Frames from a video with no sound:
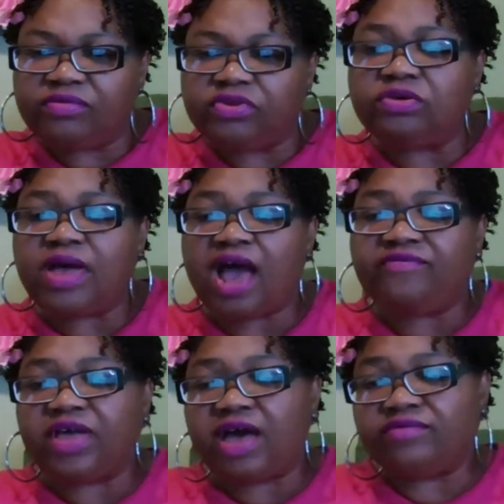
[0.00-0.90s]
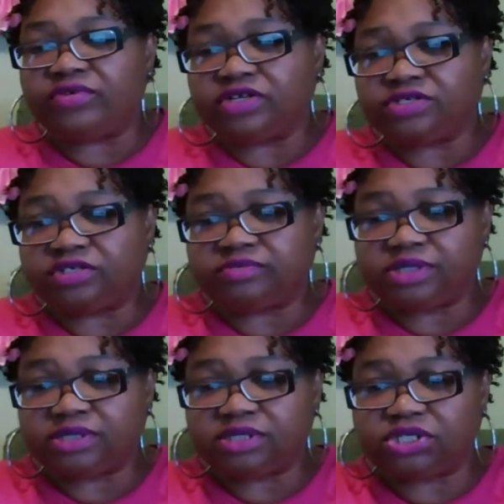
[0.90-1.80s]
do you have to have a registered
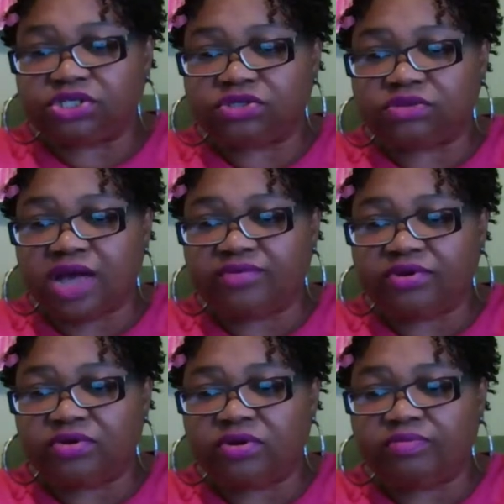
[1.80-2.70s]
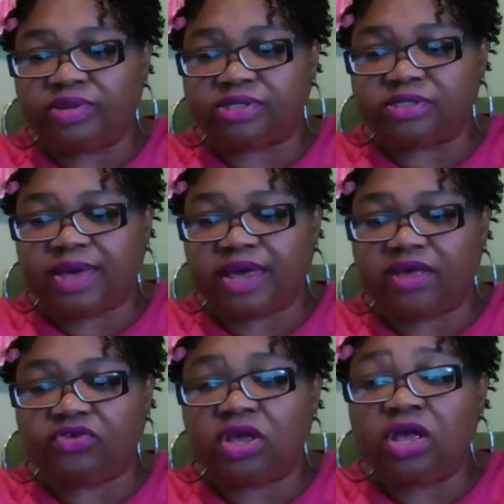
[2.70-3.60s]
business to have a google business
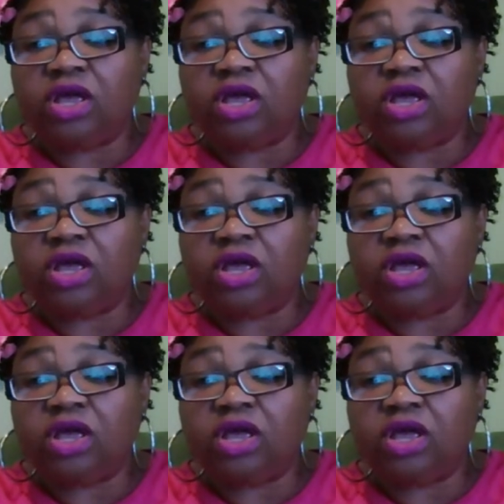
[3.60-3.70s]
page